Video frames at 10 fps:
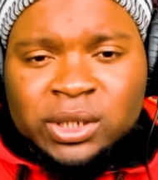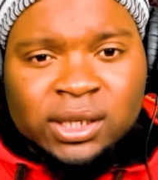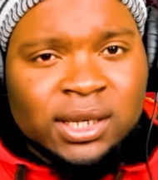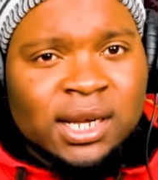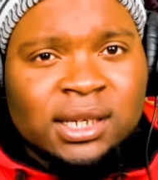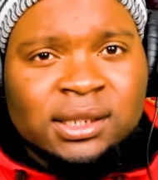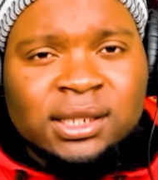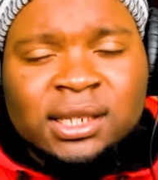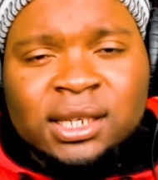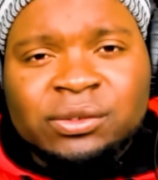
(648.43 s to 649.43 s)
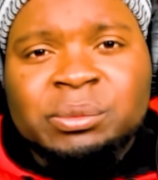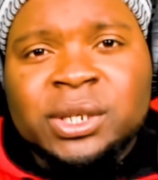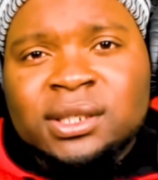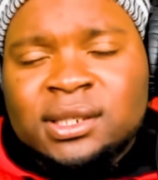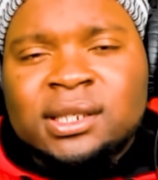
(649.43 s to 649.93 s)
and they giving
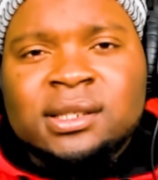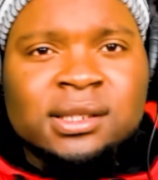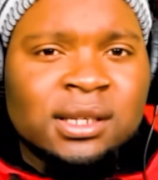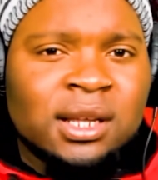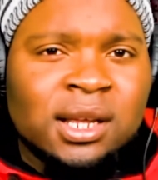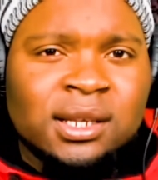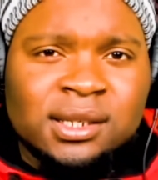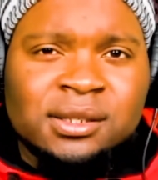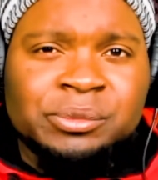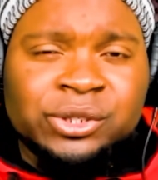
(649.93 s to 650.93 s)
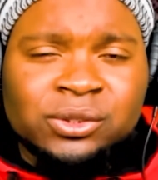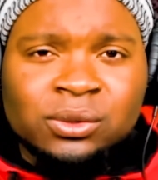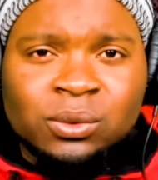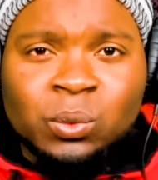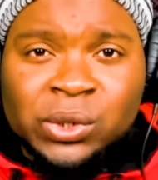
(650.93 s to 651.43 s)
me six months
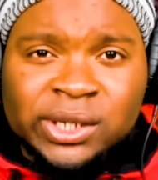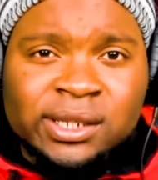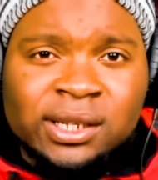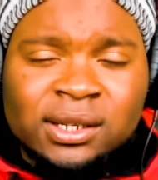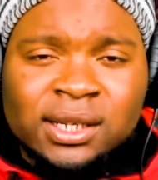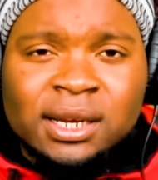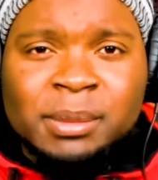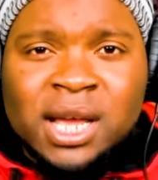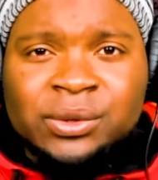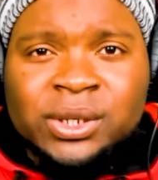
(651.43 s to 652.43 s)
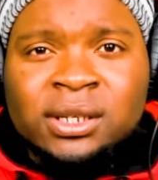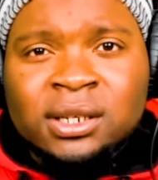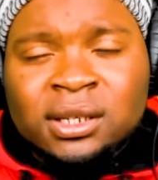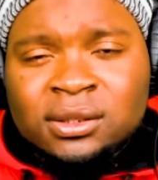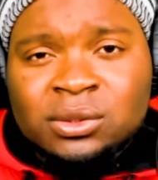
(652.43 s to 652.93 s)
warranty on that battery,
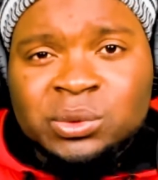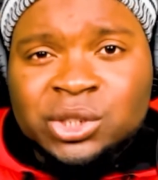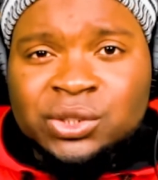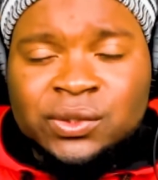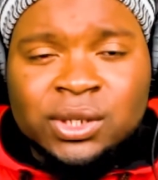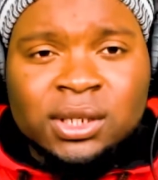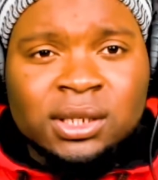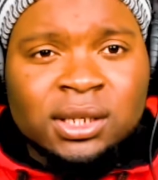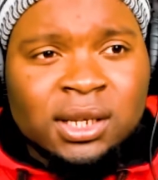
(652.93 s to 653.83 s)
so which is good.